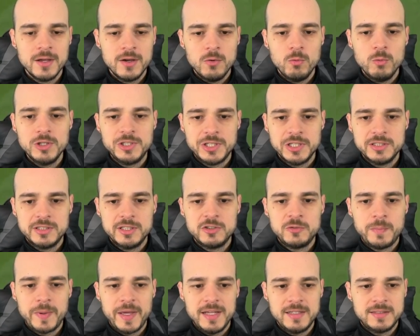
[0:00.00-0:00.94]
which is the
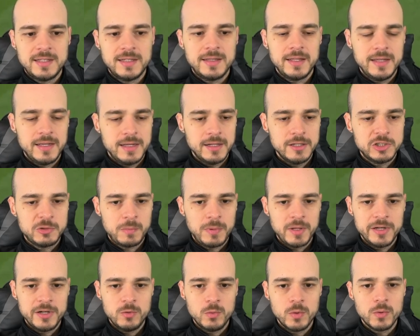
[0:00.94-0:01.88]
space that the English
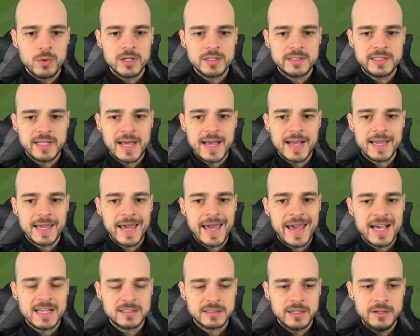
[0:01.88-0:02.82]
player will attack
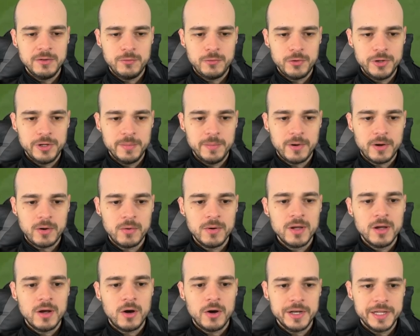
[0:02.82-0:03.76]
asking for the ball
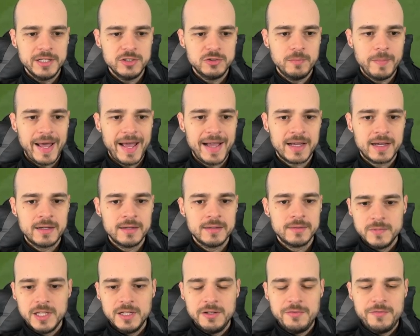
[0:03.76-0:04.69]
on his back.
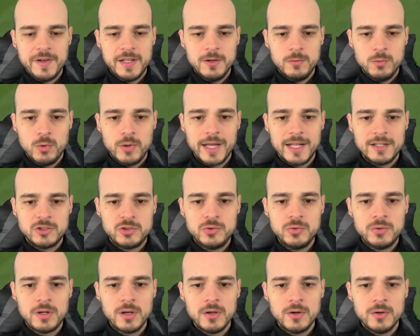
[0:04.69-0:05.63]
The defender will get
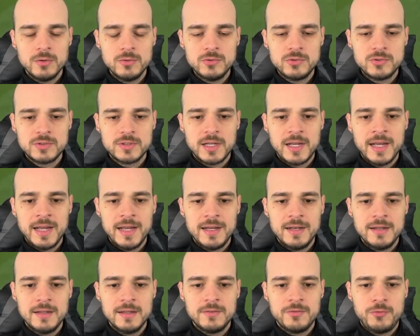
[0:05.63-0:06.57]
too close
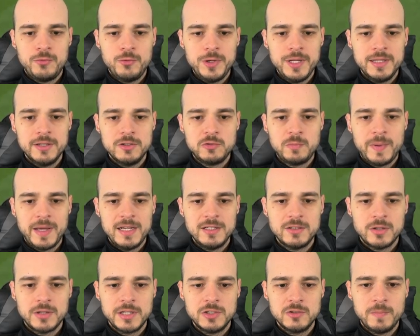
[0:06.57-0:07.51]
and free the
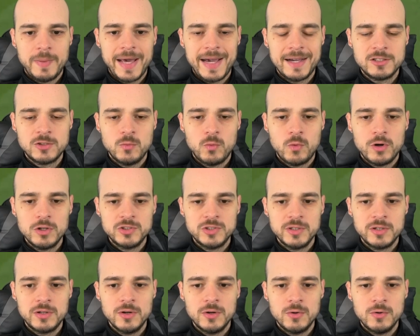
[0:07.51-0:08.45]
space on his back towards
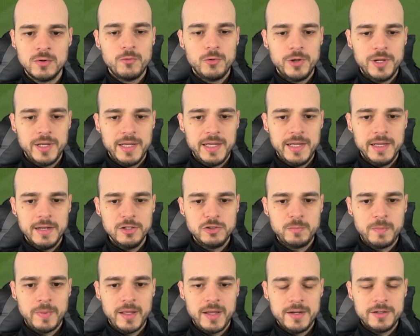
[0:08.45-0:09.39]
the goal for the English
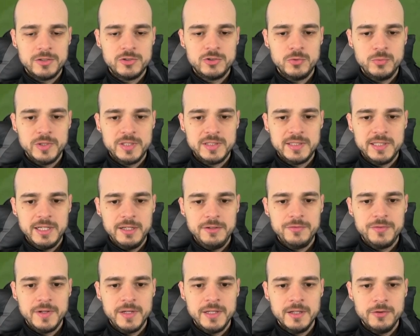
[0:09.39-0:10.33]
player to
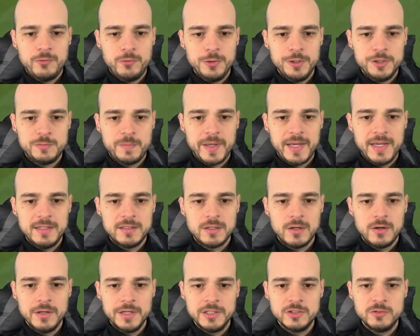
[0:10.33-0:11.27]
receive in the free space
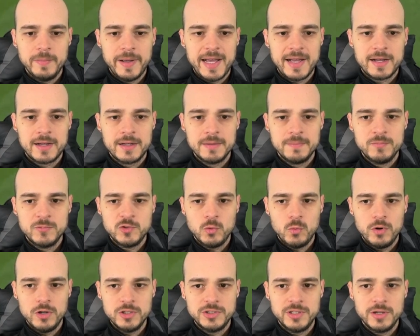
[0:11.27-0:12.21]
on his back
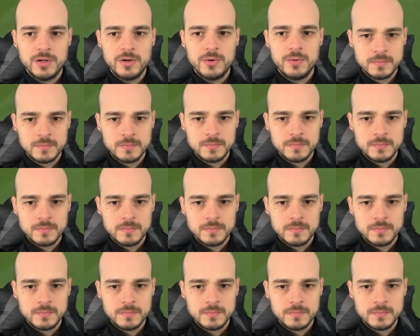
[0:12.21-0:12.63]
towards the goal.